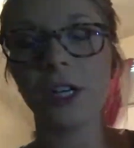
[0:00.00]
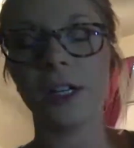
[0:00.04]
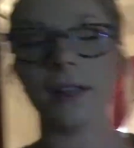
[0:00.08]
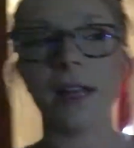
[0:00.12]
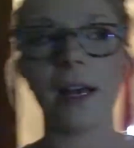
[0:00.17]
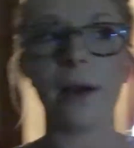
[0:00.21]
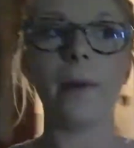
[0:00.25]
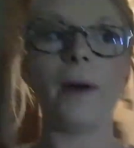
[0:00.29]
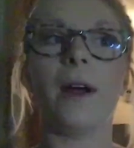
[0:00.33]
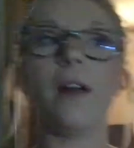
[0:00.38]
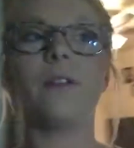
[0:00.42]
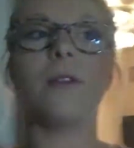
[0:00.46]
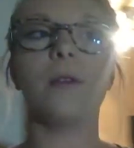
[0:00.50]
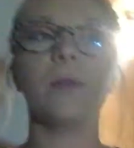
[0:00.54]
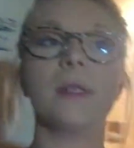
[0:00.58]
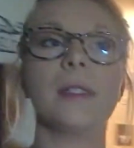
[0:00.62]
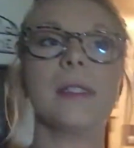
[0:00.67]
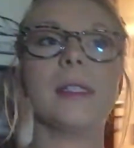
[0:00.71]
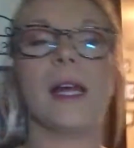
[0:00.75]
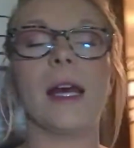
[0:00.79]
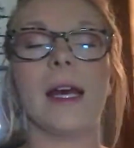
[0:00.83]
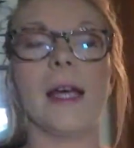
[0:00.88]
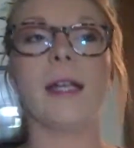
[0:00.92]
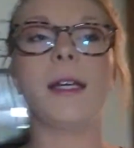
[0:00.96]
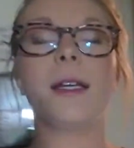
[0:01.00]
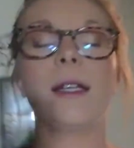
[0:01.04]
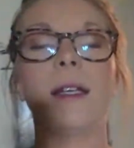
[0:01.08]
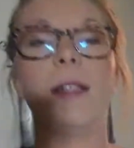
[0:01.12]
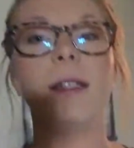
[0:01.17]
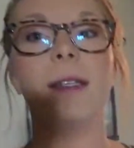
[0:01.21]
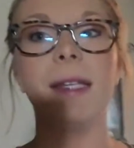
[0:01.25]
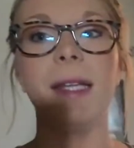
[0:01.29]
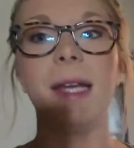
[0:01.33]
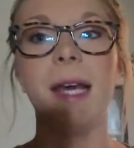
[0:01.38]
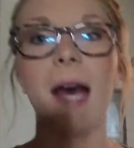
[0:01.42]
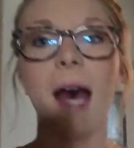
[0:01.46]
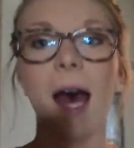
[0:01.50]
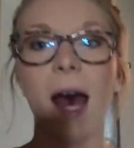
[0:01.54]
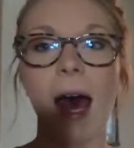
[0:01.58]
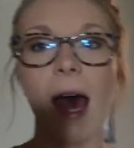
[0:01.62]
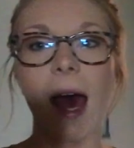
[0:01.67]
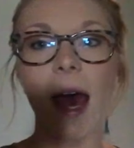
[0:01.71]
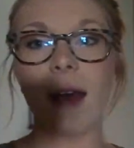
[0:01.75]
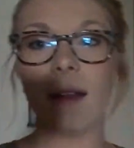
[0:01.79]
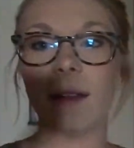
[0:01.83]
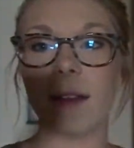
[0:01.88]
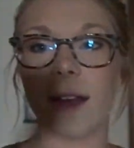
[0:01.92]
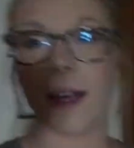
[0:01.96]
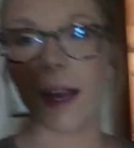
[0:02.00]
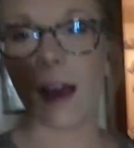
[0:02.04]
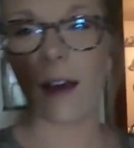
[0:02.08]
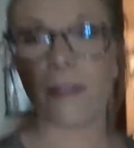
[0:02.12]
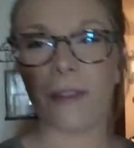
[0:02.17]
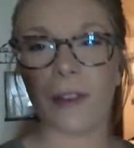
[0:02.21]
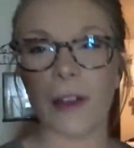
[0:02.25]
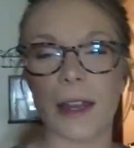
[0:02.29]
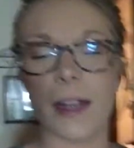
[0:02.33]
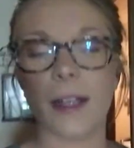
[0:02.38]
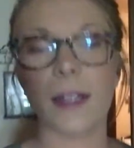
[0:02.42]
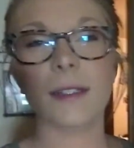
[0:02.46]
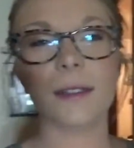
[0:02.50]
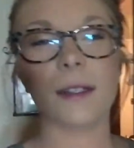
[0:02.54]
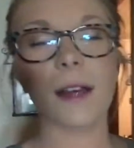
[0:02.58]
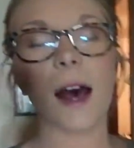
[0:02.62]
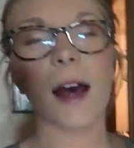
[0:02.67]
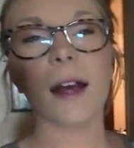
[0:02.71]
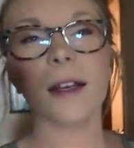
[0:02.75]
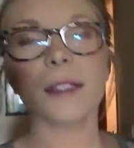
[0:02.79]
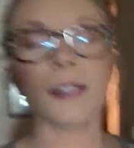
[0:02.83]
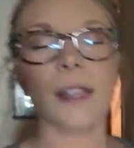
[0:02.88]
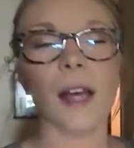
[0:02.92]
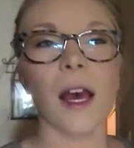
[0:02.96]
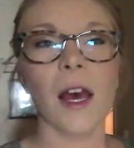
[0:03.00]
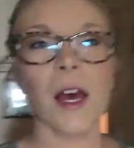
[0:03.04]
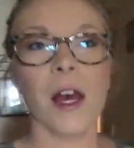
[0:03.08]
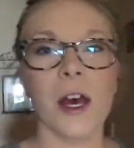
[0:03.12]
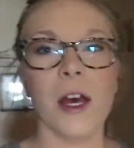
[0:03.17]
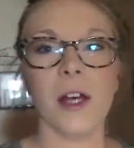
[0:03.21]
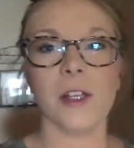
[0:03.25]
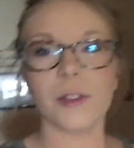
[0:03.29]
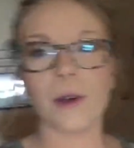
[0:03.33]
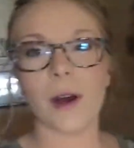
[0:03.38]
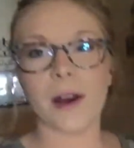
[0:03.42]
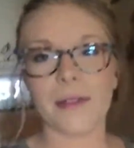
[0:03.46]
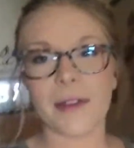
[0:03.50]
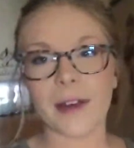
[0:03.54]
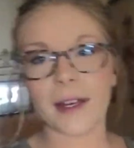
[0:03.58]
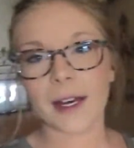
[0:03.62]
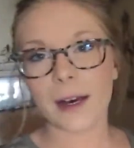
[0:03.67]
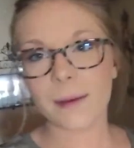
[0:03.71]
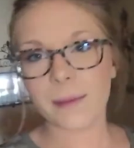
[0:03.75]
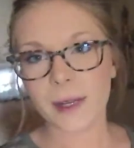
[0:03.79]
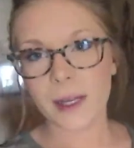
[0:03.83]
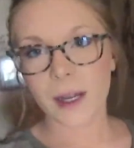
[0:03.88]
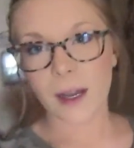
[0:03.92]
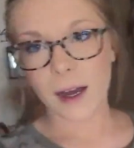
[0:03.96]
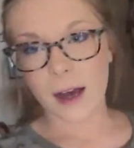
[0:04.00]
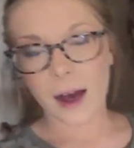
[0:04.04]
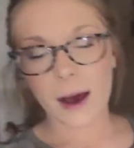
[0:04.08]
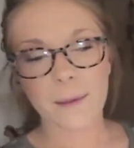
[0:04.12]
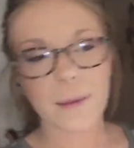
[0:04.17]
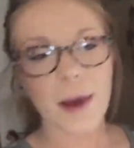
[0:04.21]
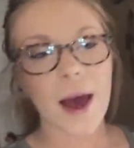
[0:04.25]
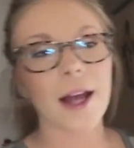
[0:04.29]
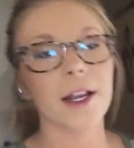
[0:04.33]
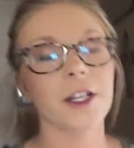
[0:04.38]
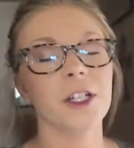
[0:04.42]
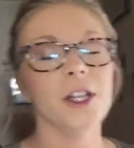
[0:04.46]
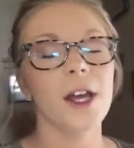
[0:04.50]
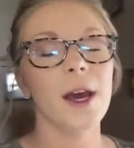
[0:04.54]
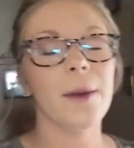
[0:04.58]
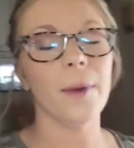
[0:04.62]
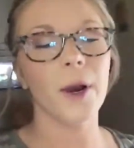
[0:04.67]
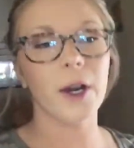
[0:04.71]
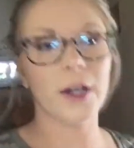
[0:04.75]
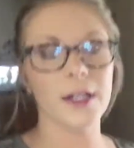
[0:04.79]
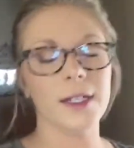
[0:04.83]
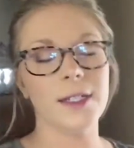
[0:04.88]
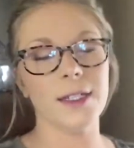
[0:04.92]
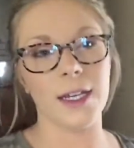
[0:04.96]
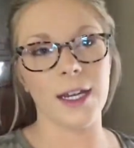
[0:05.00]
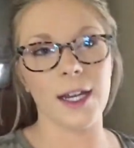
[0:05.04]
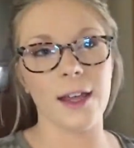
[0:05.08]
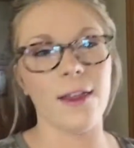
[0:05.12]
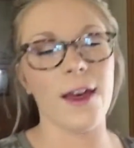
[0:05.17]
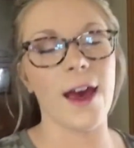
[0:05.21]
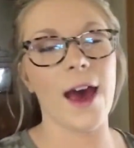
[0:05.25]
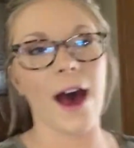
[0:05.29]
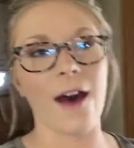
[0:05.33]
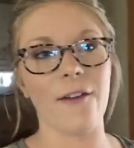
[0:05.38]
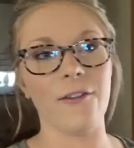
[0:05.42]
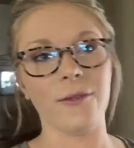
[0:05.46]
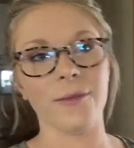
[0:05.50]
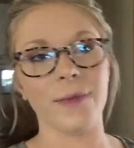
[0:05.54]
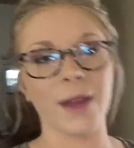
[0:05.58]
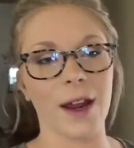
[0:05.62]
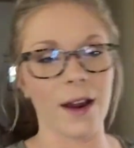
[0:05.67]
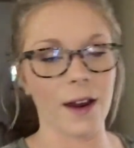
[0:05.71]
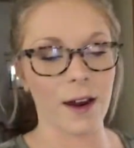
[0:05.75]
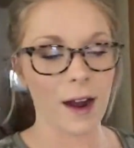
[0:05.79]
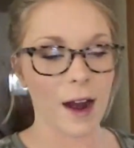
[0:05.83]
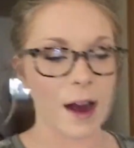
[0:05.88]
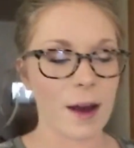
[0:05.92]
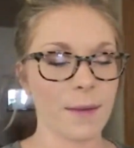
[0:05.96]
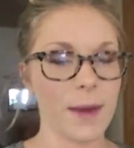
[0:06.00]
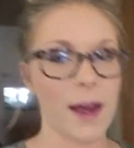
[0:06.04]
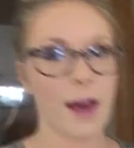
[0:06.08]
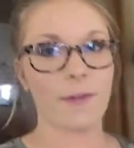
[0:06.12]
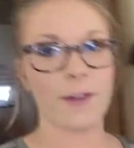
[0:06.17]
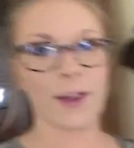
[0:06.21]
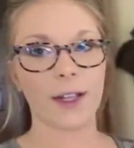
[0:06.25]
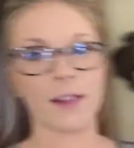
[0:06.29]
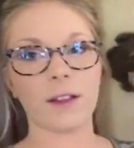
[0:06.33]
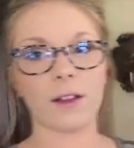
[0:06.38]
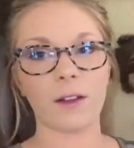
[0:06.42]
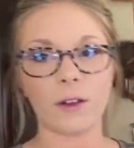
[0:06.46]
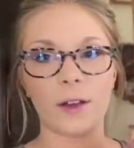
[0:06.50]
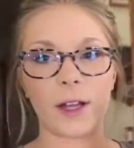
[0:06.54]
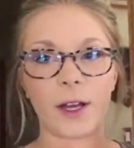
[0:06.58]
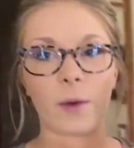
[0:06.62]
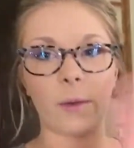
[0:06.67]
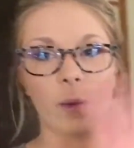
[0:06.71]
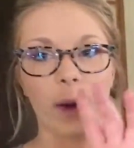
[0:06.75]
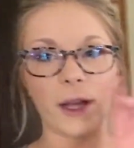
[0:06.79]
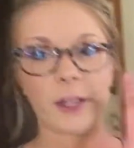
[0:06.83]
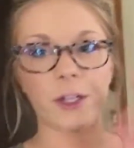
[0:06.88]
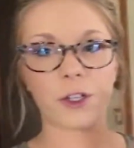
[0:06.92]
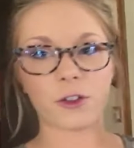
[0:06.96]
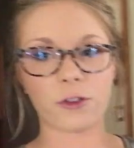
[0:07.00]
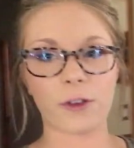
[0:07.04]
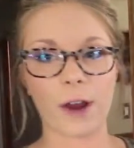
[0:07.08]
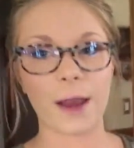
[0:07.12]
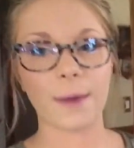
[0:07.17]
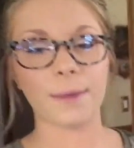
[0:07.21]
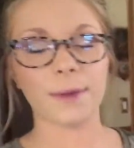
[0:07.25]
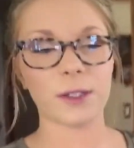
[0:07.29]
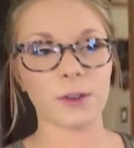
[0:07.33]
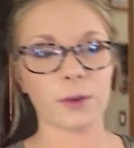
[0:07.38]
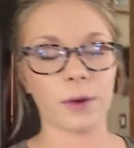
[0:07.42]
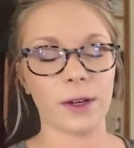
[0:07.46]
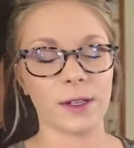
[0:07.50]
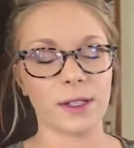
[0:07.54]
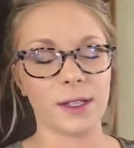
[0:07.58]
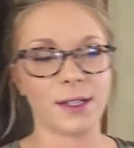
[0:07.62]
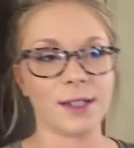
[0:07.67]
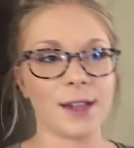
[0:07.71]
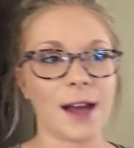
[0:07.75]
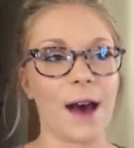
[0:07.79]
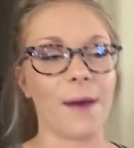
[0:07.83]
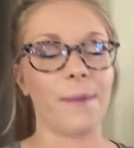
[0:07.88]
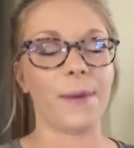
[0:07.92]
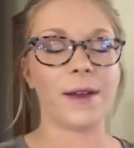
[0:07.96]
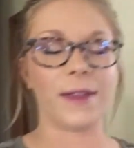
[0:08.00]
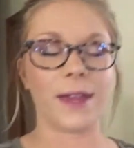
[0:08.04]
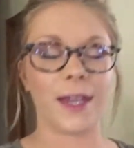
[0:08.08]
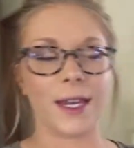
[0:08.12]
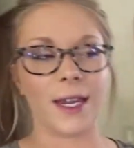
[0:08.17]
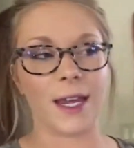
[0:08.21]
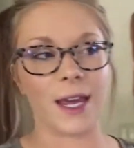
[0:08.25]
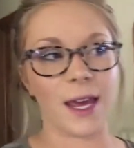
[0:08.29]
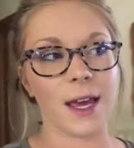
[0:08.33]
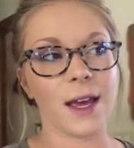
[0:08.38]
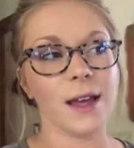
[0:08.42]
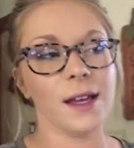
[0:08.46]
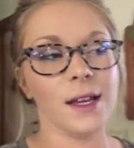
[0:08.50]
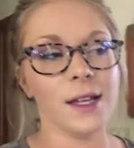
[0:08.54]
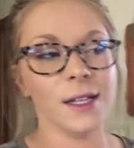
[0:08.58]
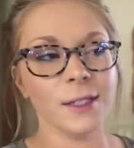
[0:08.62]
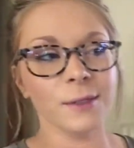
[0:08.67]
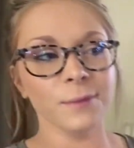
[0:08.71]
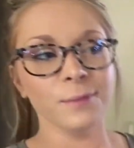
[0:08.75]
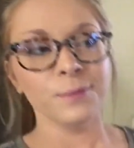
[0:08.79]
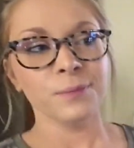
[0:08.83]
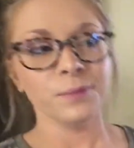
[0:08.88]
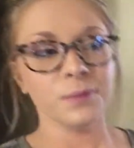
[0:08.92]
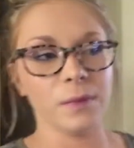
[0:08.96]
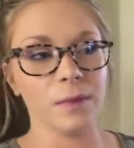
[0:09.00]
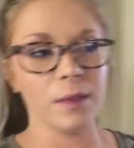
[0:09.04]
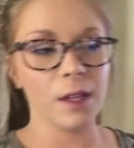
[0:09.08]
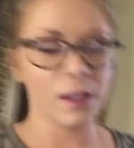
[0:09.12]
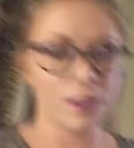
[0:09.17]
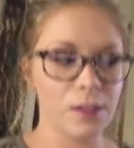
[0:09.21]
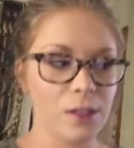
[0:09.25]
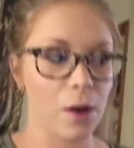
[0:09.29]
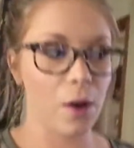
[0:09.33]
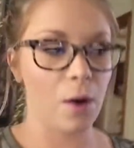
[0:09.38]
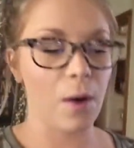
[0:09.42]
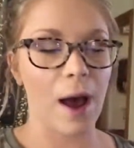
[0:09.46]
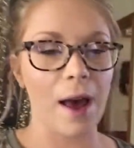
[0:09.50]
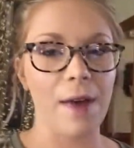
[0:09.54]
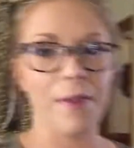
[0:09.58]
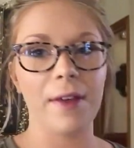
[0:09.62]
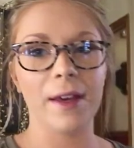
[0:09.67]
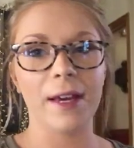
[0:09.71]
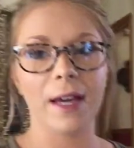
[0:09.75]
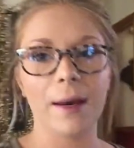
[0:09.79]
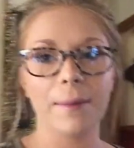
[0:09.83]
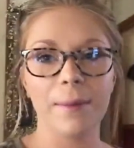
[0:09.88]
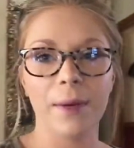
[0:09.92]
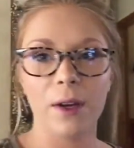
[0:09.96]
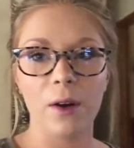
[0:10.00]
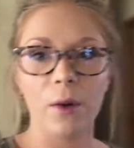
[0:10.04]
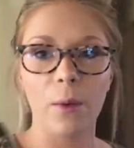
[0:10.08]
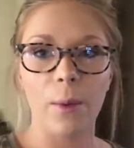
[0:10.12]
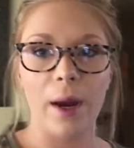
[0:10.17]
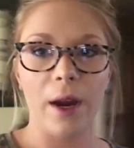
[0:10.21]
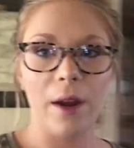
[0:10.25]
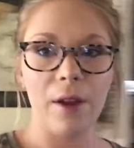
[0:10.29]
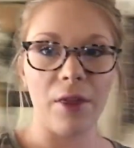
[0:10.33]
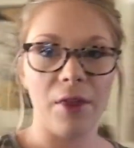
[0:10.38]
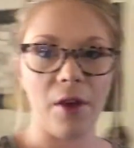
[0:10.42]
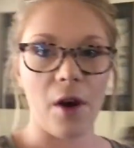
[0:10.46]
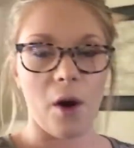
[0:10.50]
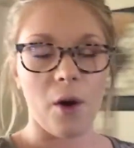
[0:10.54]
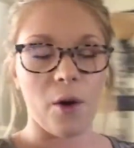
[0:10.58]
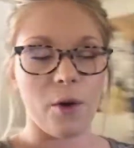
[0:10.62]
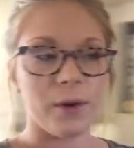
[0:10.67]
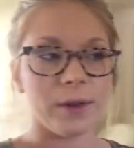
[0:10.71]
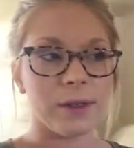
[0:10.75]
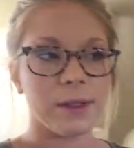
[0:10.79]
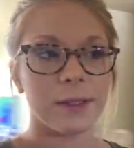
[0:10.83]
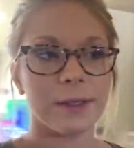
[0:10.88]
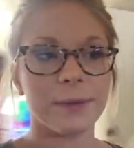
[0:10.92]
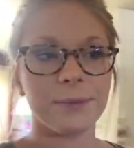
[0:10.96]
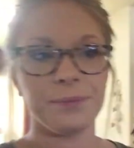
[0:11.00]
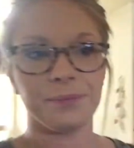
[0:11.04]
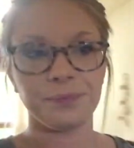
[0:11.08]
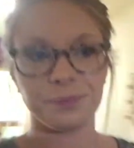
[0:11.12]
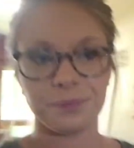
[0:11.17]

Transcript: and they wear those like knee-high like athletic socks, so I think I'm actually at Party City, they have them there. They have like the little like white stripes towards the top by the knee, so I think I'm gonna wear those